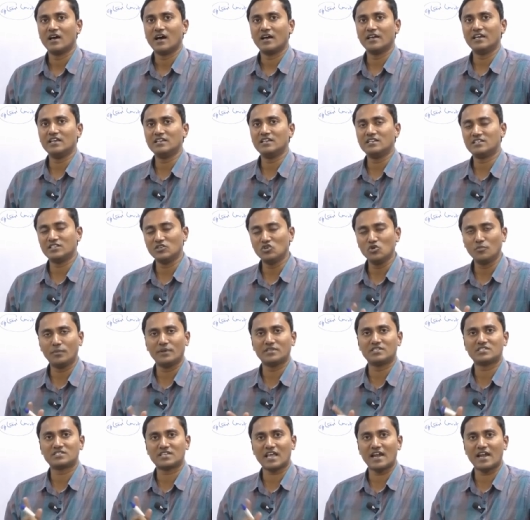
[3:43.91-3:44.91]
Is
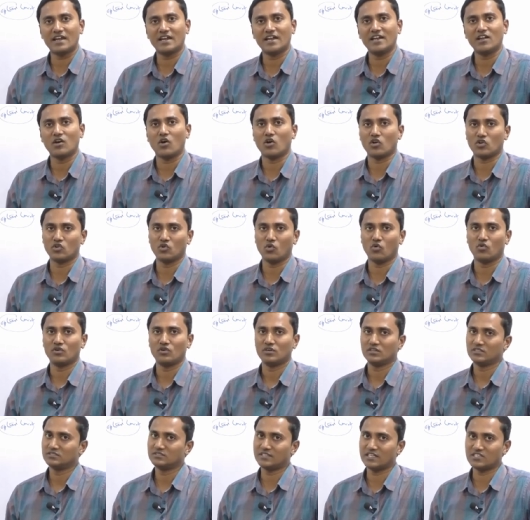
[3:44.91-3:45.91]
UPSC standard or
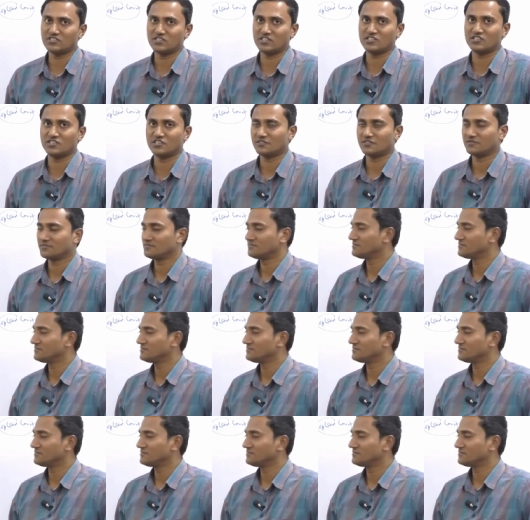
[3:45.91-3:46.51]
no? That's it.